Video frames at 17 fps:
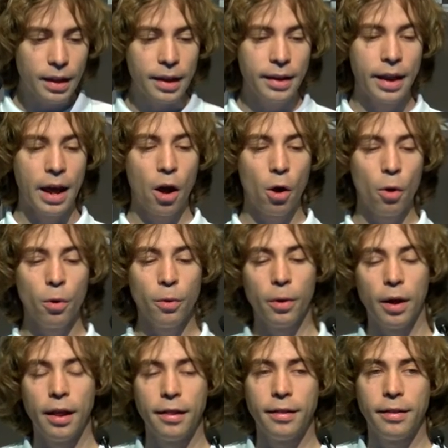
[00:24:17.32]

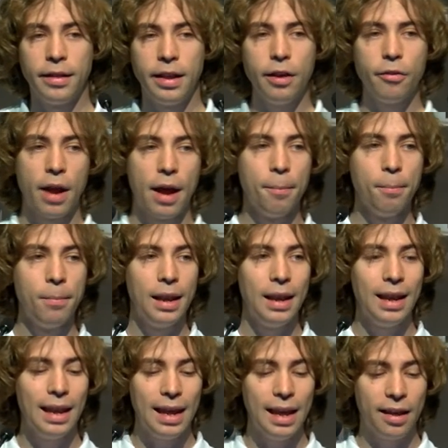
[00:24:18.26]
Now, DRAM
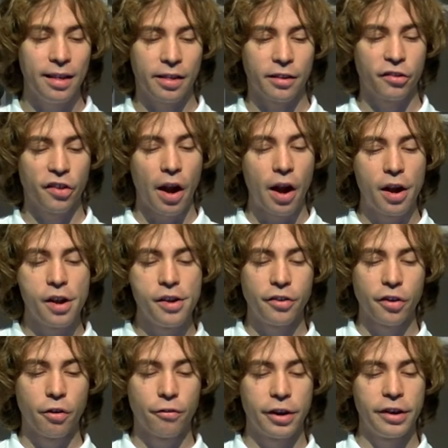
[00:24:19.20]
leaks
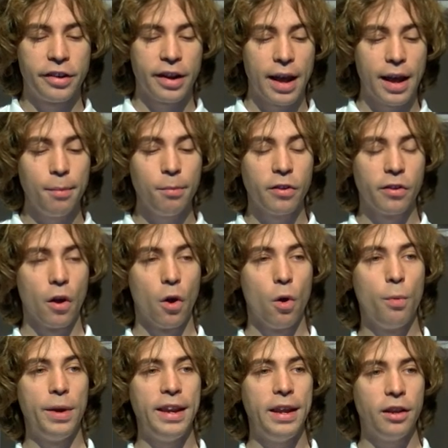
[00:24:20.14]
charge over time, so
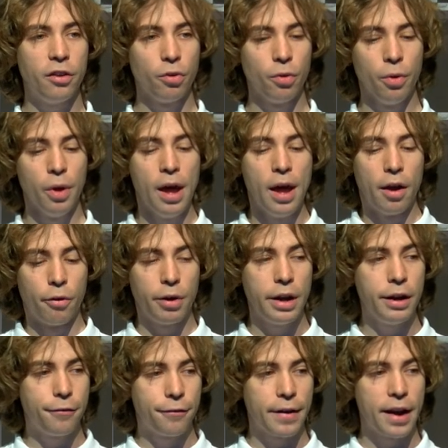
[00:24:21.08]
we need to
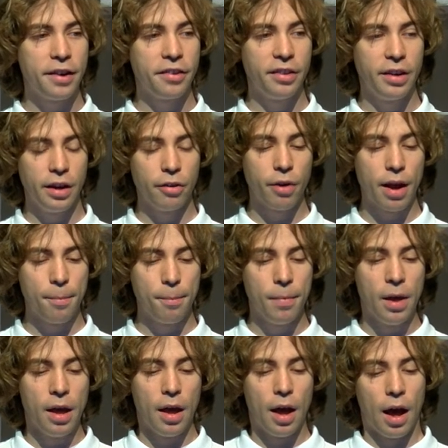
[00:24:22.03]
refresh
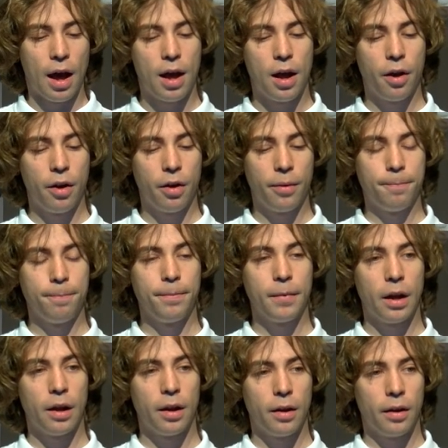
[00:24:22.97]
DRAM
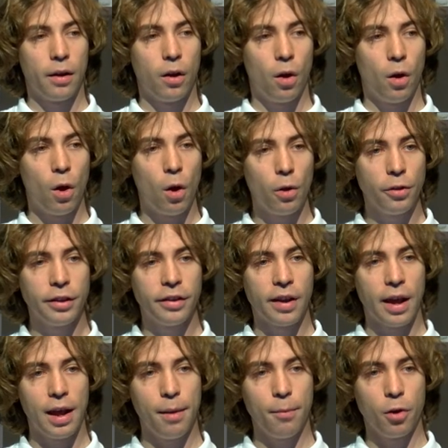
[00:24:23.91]
all the
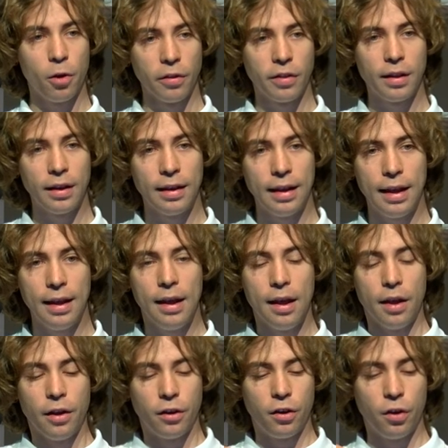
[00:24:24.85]
time, constantly,
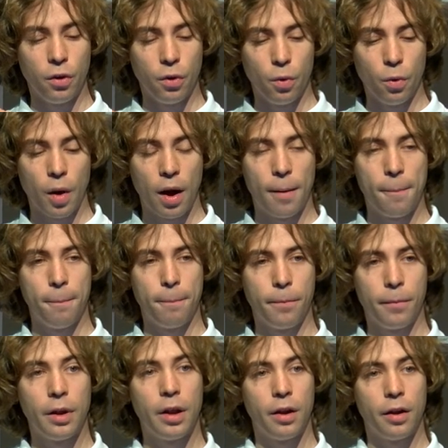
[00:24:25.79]

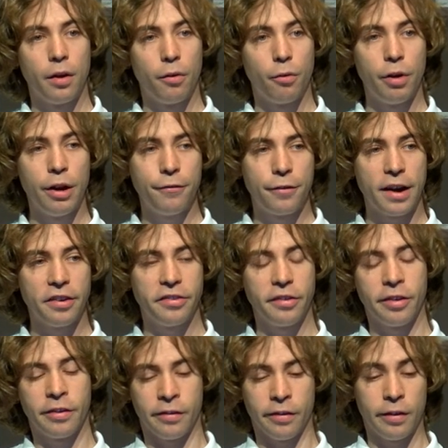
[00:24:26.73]
to refresh
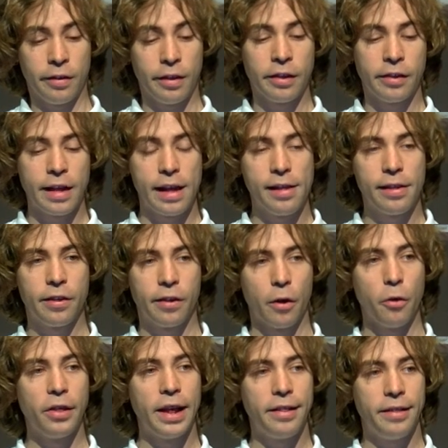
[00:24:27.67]
the cells
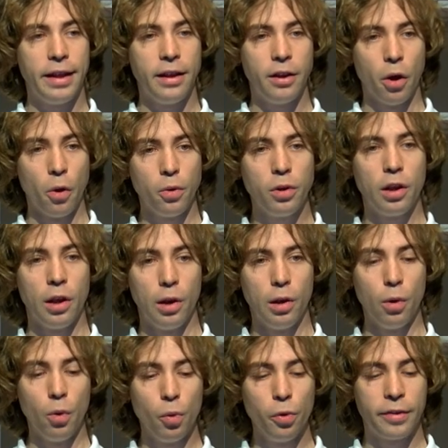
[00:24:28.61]
so that they don't
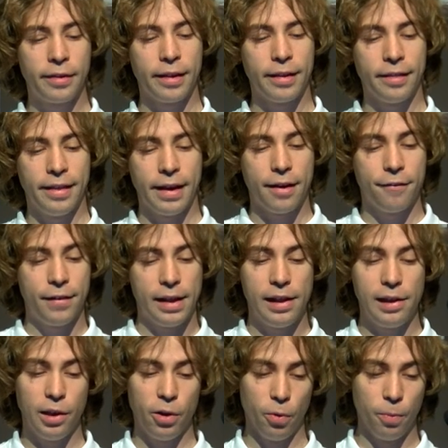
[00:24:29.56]
lose their
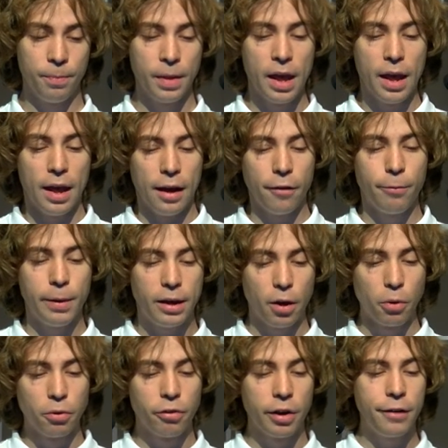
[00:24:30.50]
value. If we
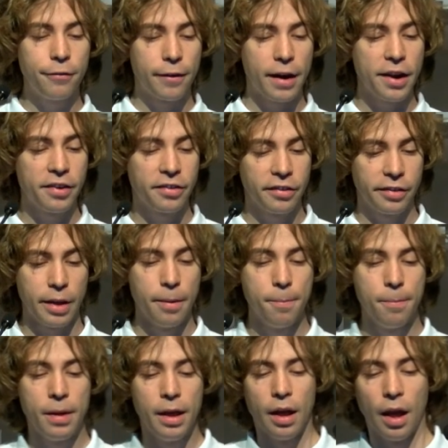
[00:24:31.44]
don't refresh
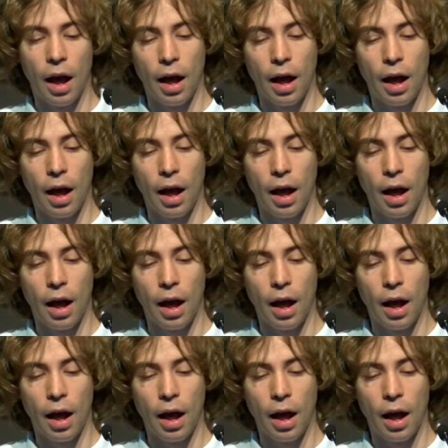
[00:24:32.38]
them,